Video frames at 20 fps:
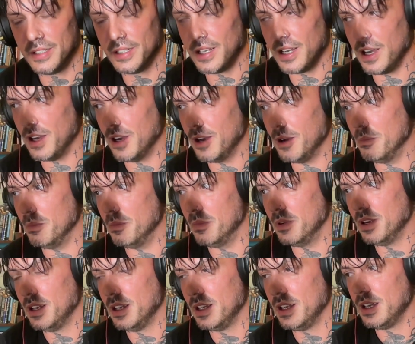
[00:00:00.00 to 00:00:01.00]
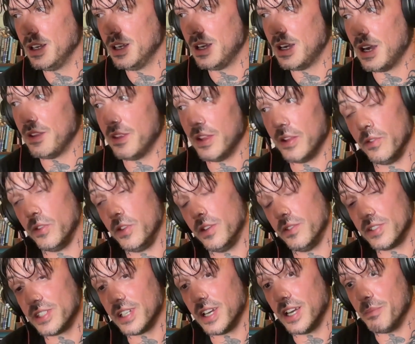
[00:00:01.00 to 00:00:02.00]
and then on the
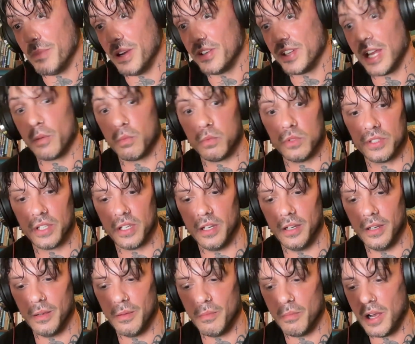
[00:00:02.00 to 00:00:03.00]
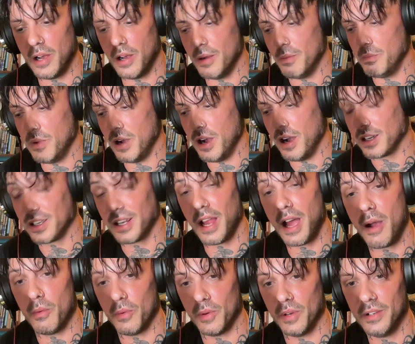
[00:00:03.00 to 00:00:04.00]
other side, my dad was a
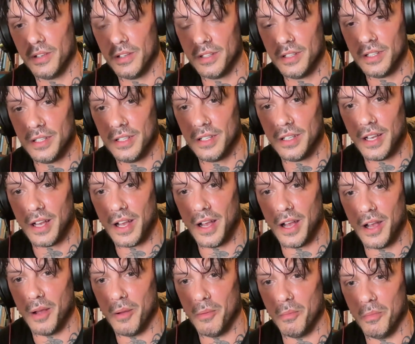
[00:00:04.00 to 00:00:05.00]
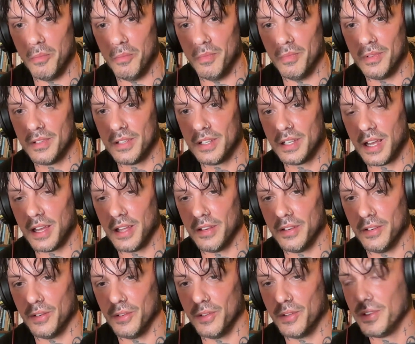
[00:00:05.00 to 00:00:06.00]
clown and
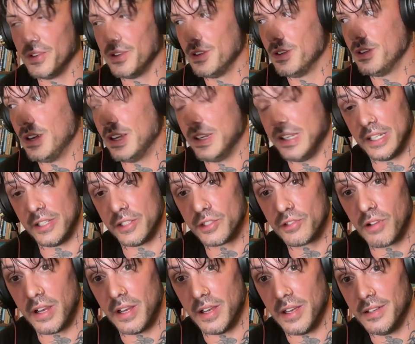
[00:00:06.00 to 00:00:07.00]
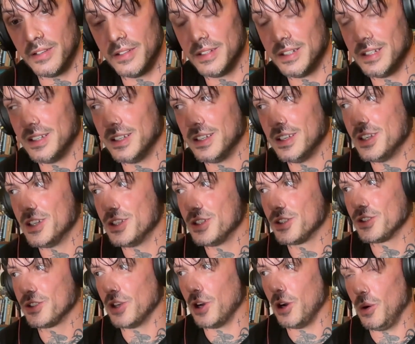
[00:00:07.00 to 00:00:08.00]
an illustrator.
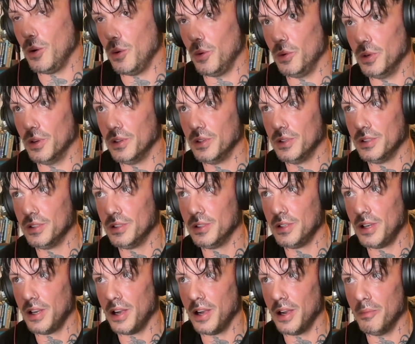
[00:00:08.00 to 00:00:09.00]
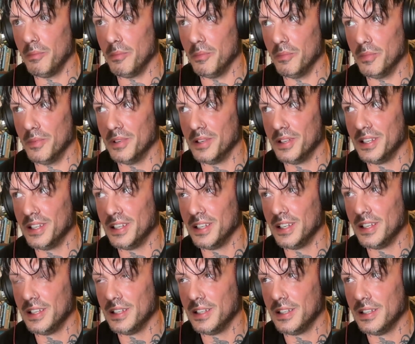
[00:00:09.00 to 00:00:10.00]
So, and
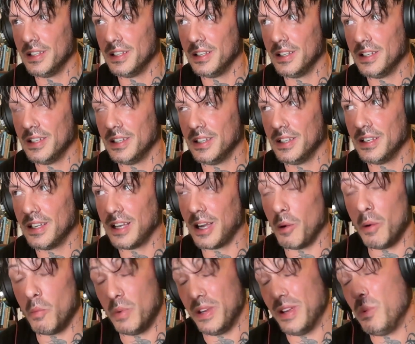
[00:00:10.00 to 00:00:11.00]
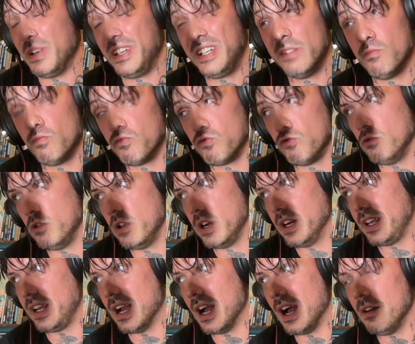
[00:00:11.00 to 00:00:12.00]
we didn't
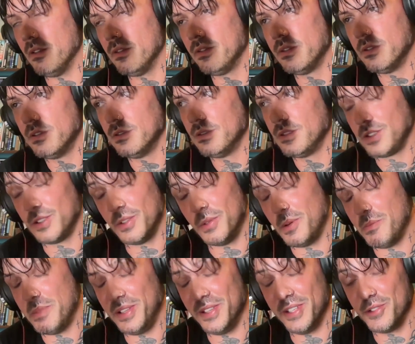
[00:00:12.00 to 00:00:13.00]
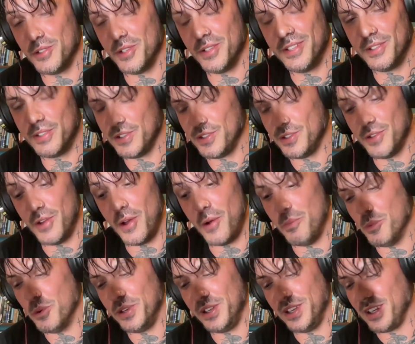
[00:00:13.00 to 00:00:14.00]
really have. I mean, there's no
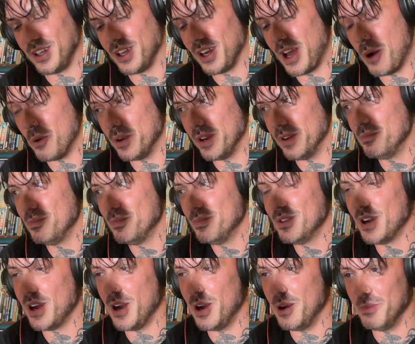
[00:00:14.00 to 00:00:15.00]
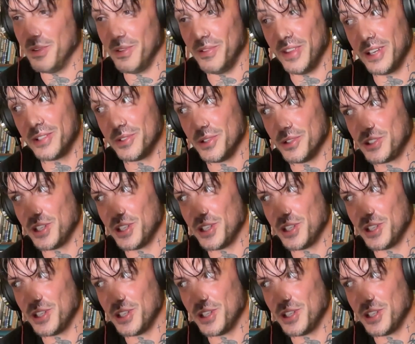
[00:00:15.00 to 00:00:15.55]
money in clowning, and that's not